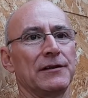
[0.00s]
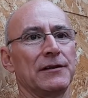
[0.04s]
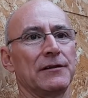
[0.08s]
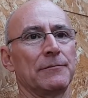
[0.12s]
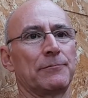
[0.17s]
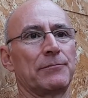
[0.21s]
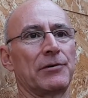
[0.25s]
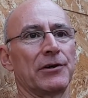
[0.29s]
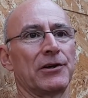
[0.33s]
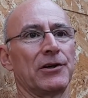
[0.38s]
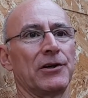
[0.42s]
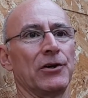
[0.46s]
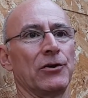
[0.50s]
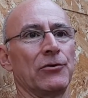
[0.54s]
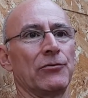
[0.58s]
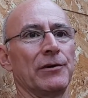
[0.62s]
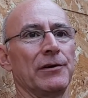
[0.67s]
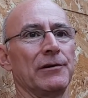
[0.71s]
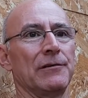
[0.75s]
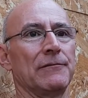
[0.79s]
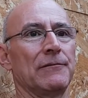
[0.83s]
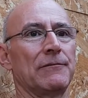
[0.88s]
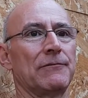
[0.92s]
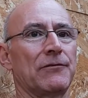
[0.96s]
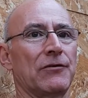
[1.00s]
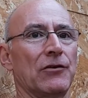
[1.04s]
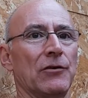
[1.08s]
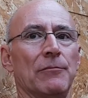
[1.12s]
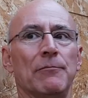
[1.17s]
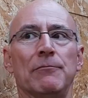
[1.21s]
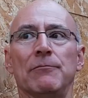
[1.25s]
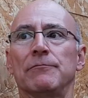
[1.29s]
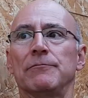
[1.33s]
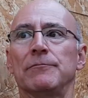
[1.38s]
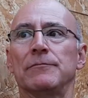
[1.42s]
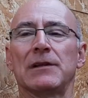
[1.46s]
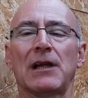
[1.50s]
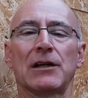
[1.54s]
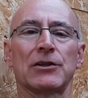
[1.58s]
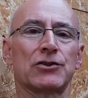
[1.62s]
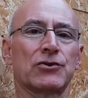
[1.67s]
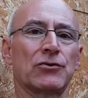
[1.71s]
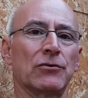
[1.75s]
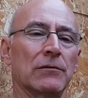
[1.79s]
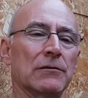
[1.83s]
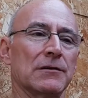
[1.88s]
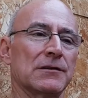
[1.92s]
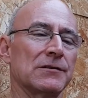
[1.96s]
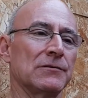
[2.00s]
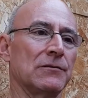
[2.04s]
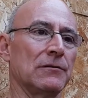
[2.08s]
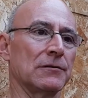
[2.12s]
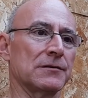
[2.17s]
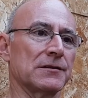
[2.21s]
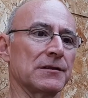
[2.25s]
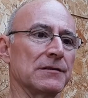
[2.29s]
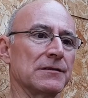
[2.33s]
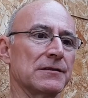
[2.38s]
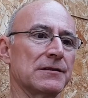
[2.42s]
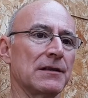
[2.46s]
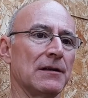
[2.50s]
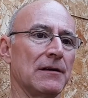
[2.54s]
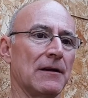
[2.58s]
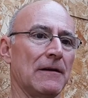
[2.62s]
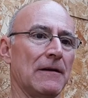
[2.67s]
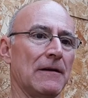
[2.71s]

you're procuring from natural sources.